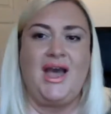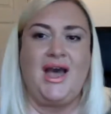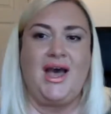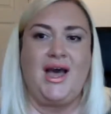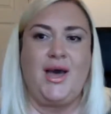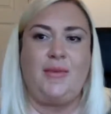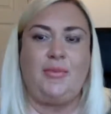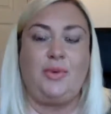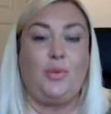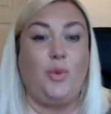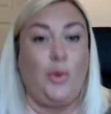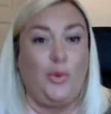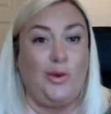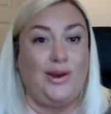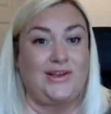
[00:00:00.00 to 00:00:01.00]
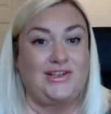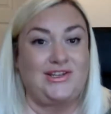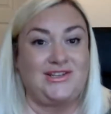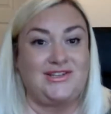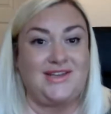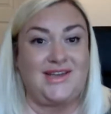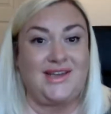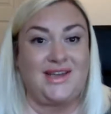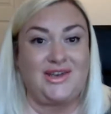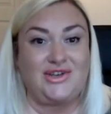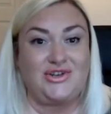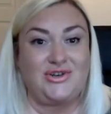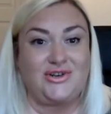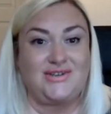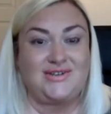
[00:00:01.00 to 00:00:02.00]
But what we're actually seeing,
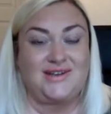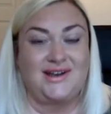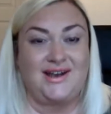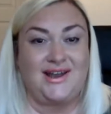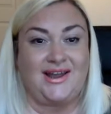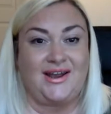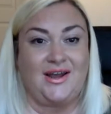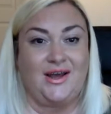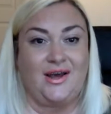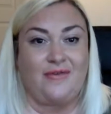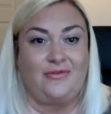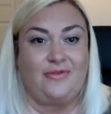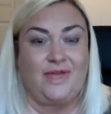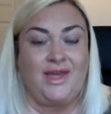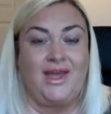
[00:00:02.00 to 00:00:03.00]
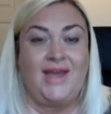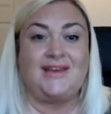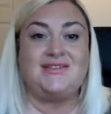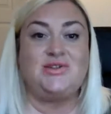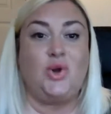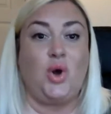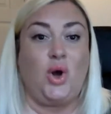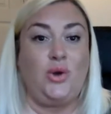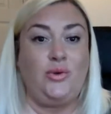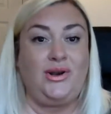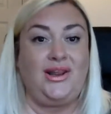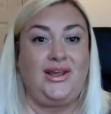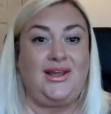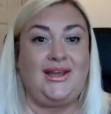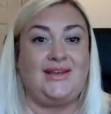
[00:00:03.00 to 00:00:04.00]
interestingly enough, is not
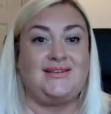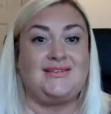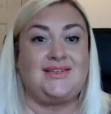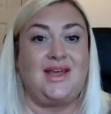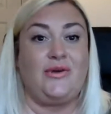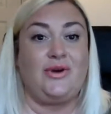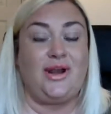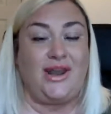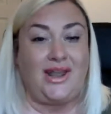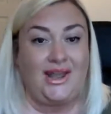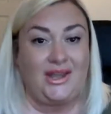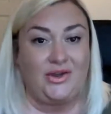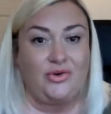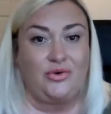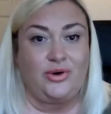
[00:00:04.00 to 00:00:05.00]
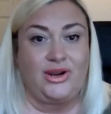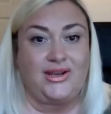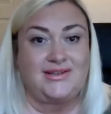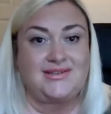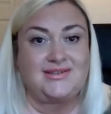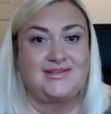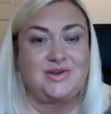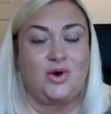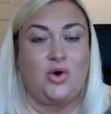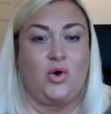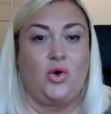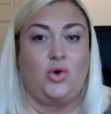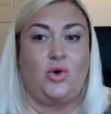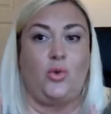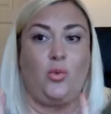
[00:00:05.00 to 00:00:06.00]
only is there an increase
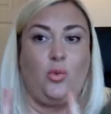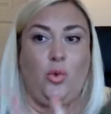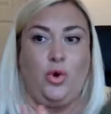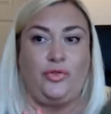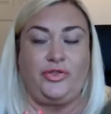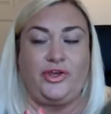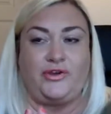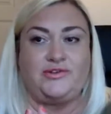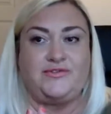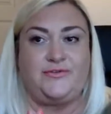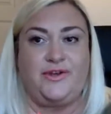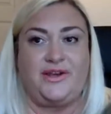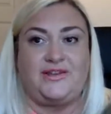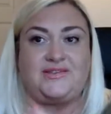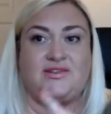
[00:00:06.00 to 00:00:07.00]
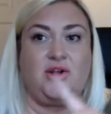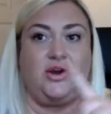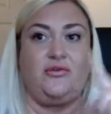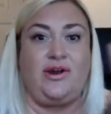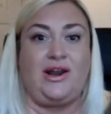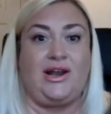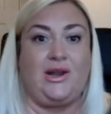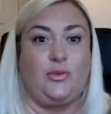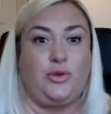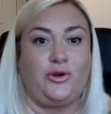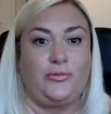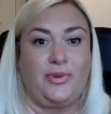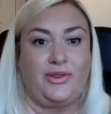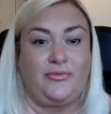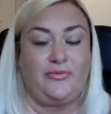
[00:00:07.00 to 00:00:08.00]
on what those figures directly would
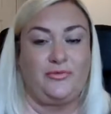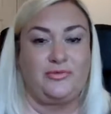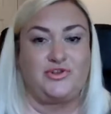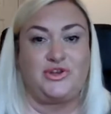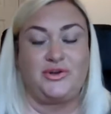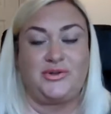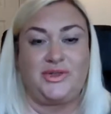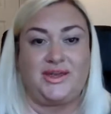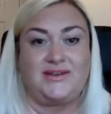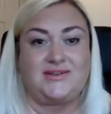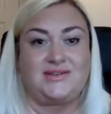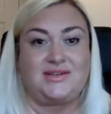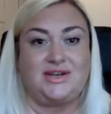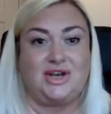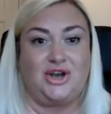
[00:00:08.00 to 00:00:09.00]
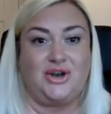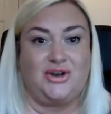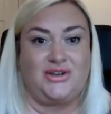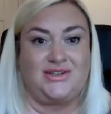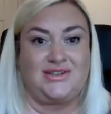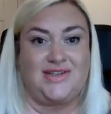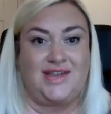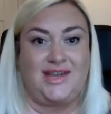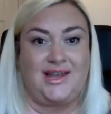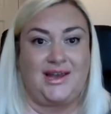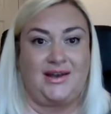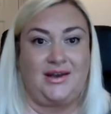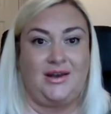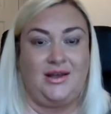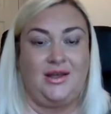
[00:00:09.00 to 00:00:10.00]
have been from 2019,